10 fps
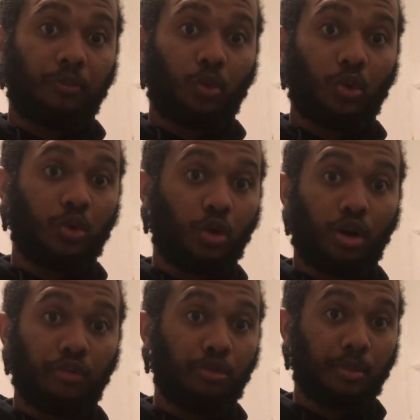When you're
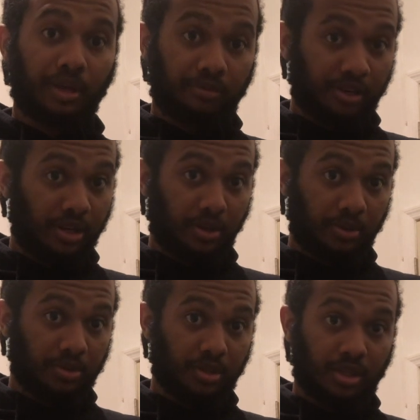off, you make
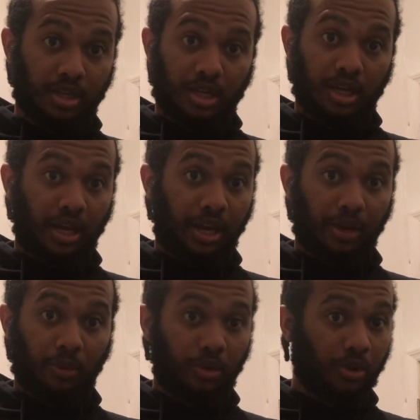videos. And then
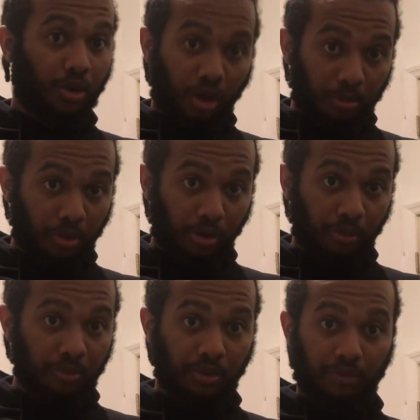when you come
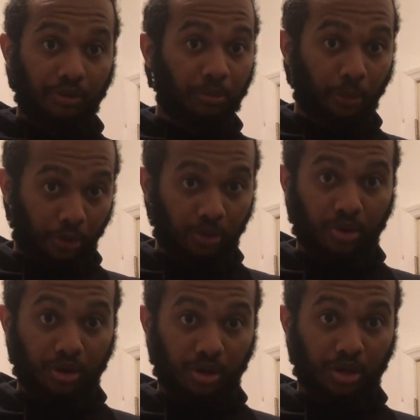home from work,
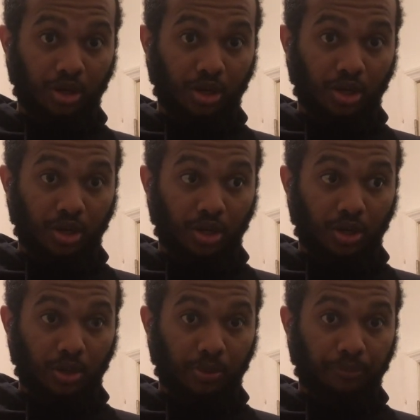
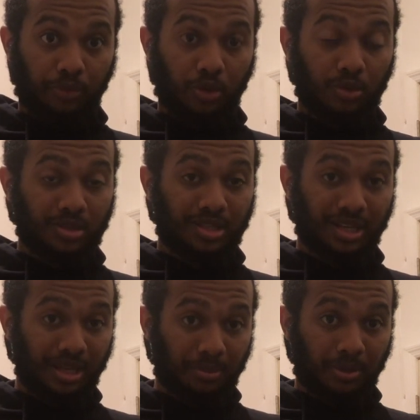you
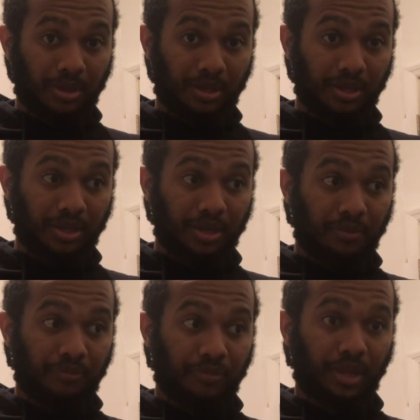sleep,
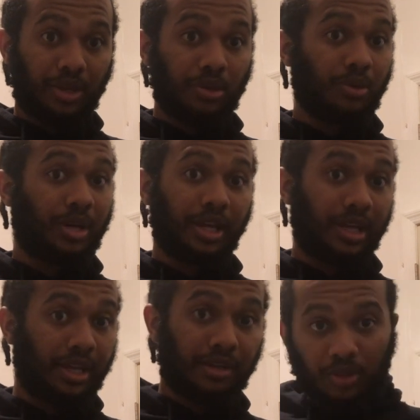and you do it
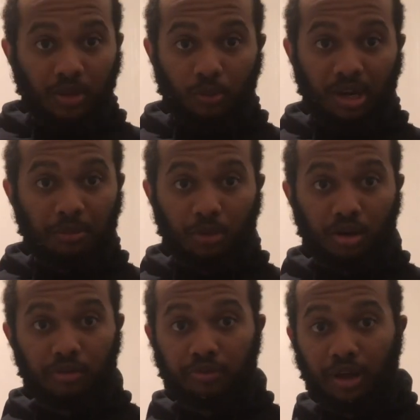again. When I'm
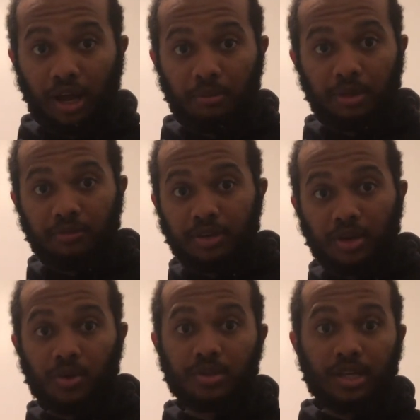off, I make
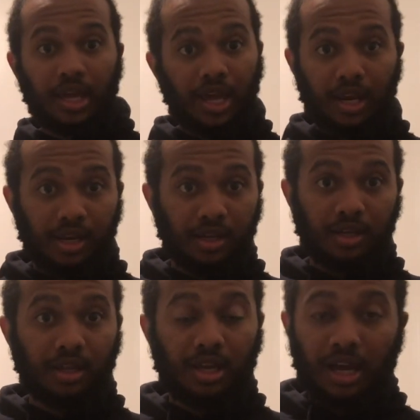videos and editing.
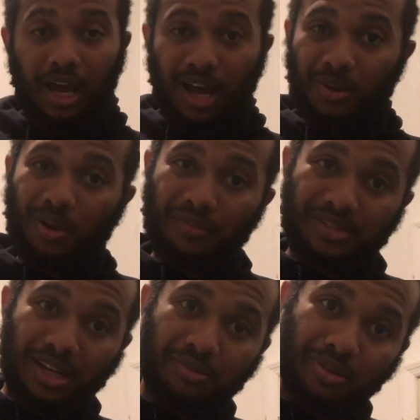I don't have
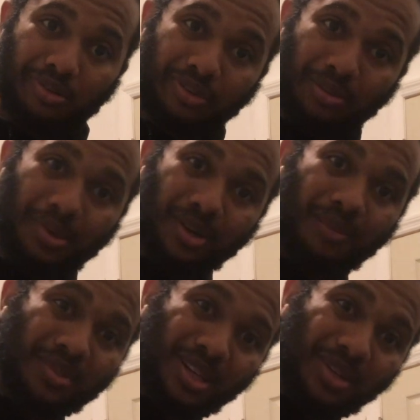time for female, I'm
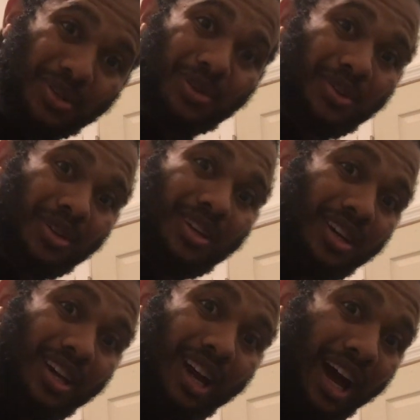telling you.
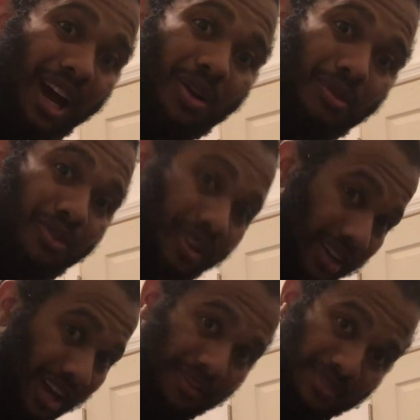I don't
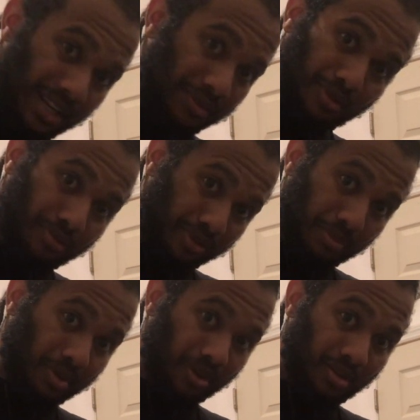fucking have time for
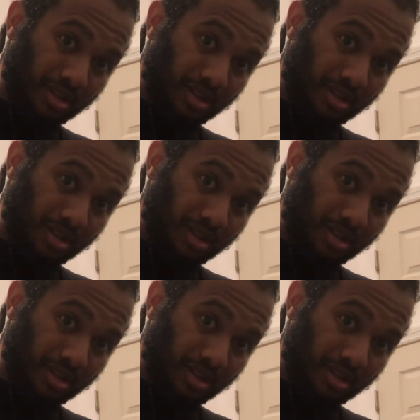female.